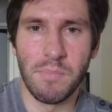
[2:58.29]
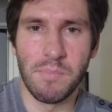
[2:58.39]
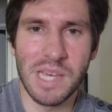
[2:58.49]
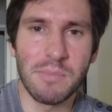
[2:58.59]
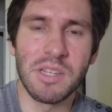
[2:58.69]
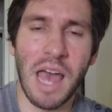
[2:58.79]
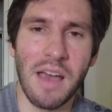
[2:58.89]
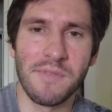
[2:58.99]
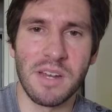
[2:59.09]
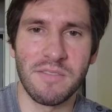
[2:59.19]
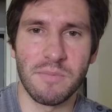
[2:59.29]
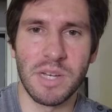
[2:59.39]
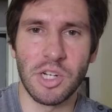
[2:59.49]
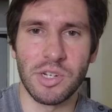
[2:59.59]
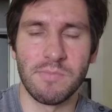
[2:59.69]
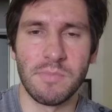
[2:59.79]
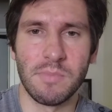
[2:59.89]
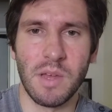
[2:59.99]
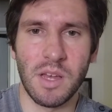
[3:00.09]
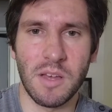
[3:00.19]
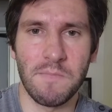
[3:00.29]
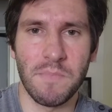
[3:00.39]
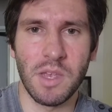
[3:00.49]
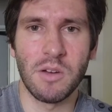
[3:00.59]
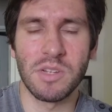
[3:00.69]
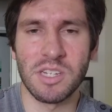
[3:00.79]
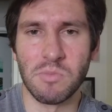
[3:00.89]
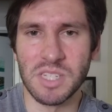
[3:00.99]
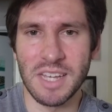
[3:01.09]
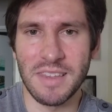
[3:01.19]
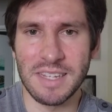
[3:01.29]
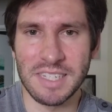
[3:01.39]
be able to have that information. Um, you know, it's almost like that